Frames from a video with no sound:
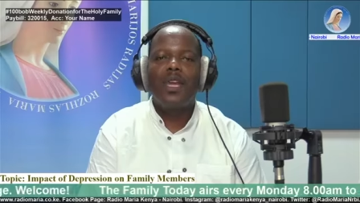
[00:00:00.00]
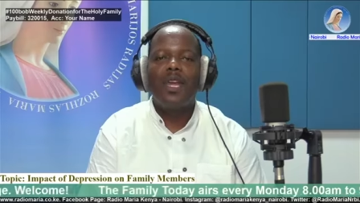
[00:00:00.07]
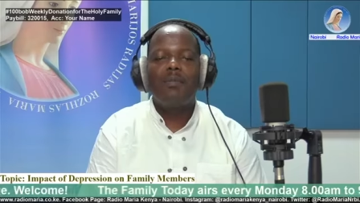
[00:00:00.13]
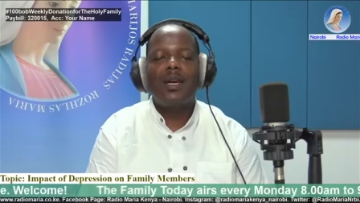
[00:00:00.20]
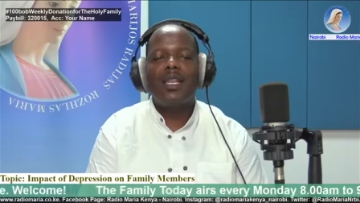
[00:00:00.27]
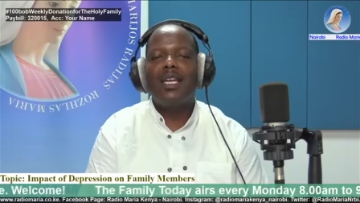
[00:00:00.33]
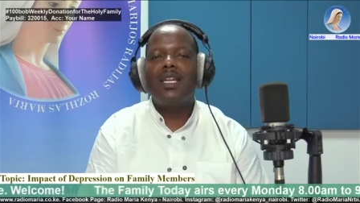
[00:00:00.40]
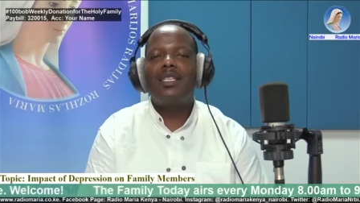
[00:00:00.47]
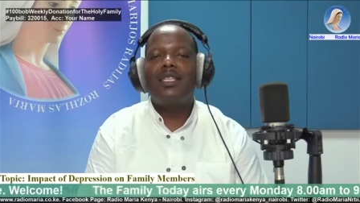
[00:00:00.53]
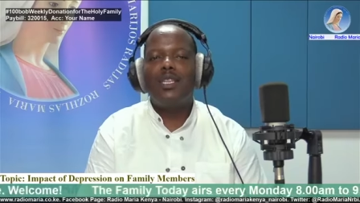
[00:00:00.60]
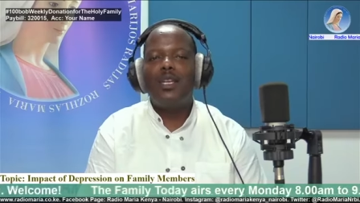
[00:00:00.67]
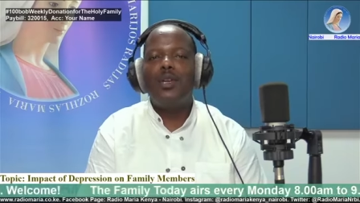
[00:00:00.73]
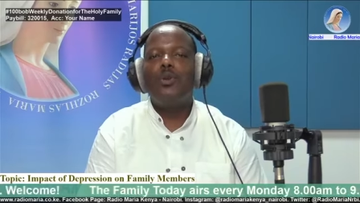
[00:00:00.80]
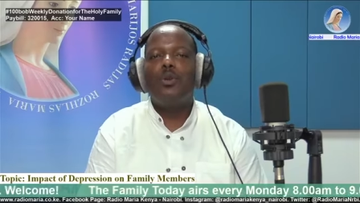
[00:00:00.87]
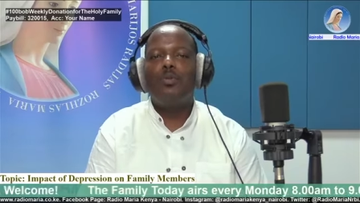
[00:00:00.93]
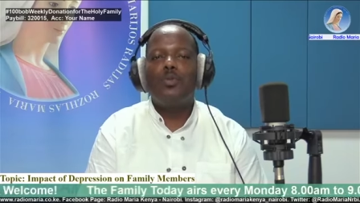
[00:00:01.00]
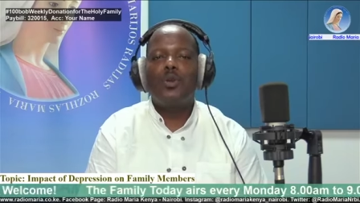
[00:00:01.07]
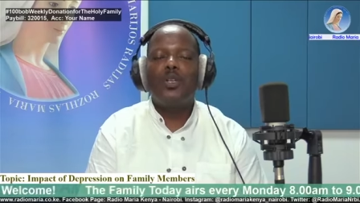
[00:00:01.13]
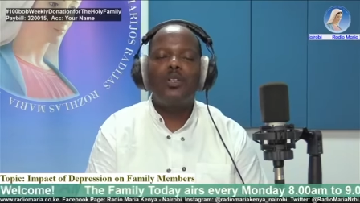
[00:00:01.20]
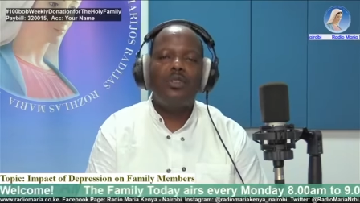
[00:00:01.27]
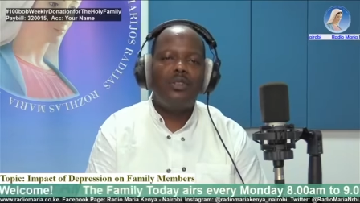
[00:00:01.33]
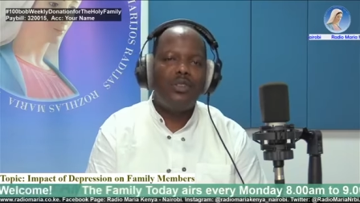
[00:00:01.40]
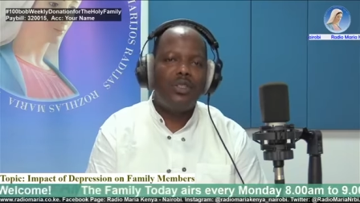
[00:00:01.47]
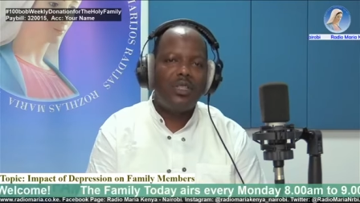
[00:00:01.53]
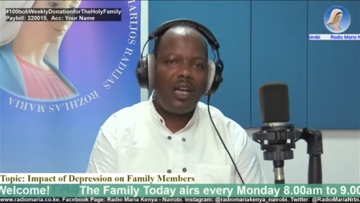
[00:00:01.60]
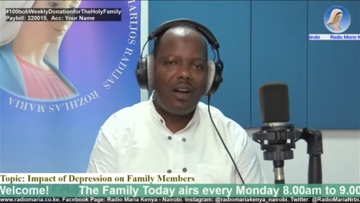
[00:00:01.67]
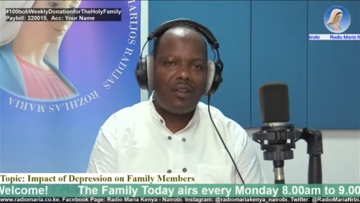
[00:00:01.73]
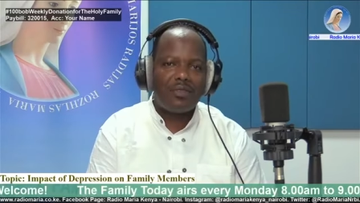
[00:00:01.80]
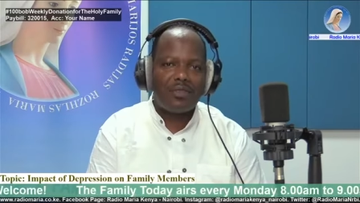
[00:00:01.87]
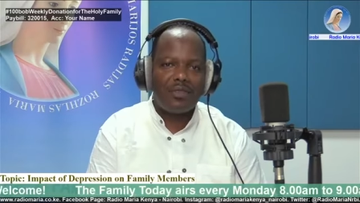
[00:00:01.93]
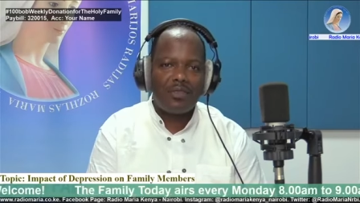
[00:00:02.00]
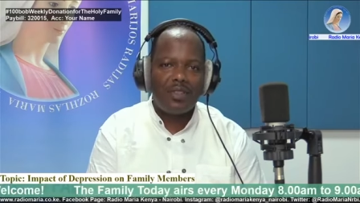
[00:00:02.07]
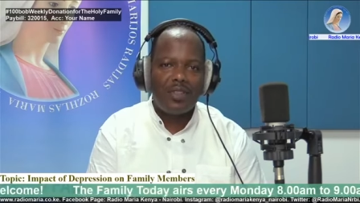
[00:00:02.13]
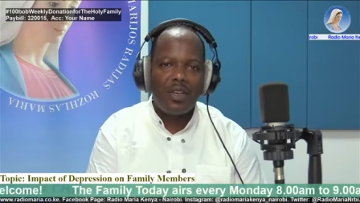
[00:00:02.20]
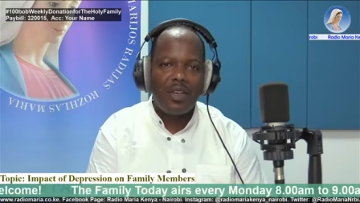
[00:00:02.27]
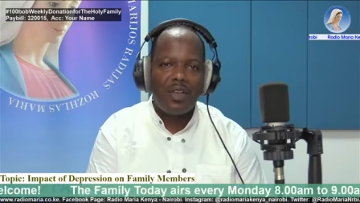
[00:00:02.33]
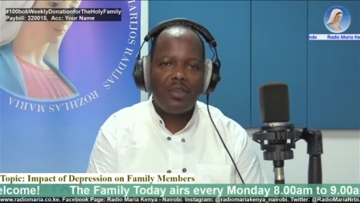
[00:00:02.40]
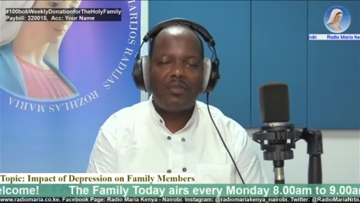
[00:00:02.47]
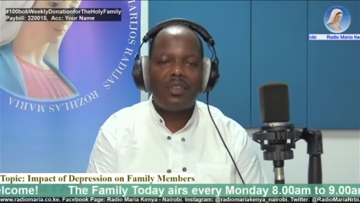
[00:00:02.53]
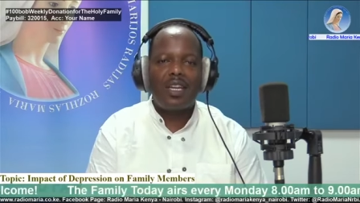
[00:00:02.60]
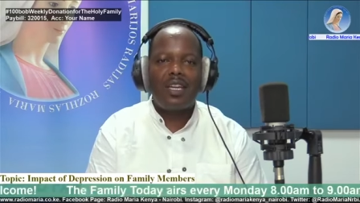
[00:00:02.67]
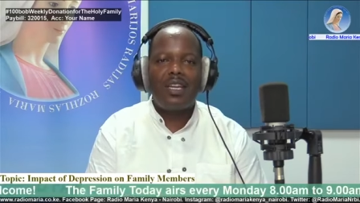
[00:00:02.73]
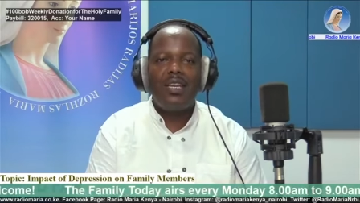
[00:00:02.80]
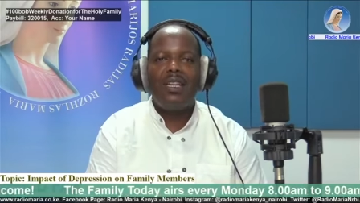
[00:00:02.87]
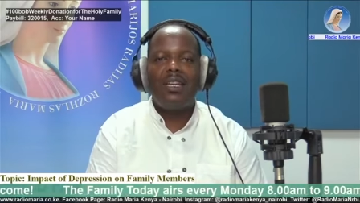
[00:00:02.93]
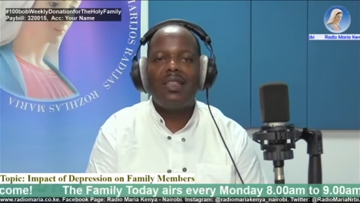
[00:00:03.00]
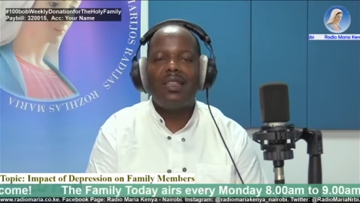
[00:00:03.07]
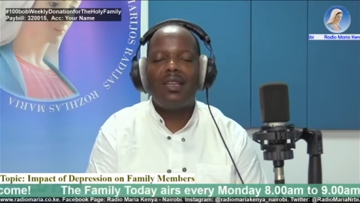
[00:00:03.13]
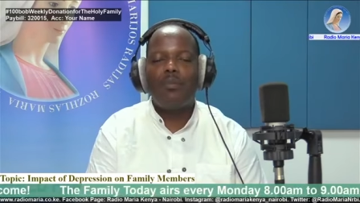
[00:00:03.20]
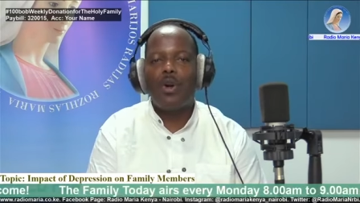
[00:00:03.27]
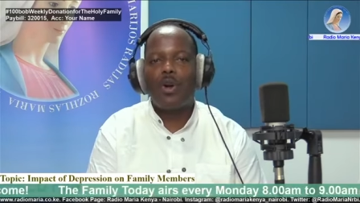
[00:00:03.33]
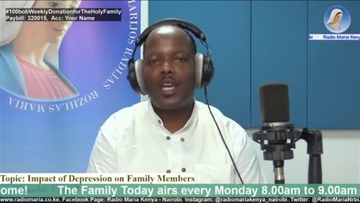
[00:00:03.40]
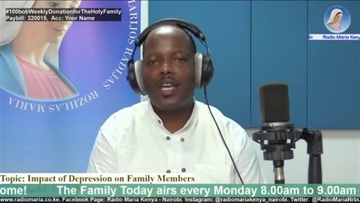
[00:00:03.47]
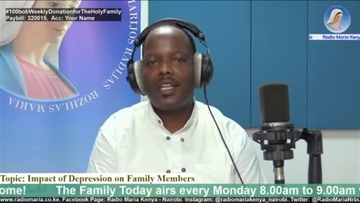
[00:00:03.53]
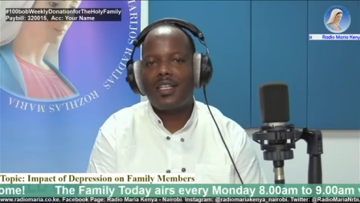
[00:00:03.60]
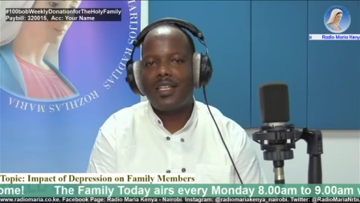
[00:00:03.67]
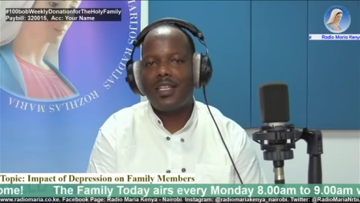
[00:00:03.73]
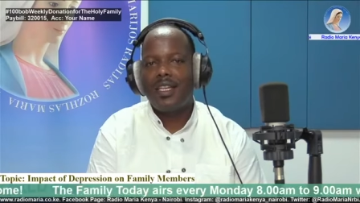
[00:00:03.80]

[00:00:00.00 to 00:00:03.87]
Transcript: but then still you imprison yourself. You have the key in the pocket.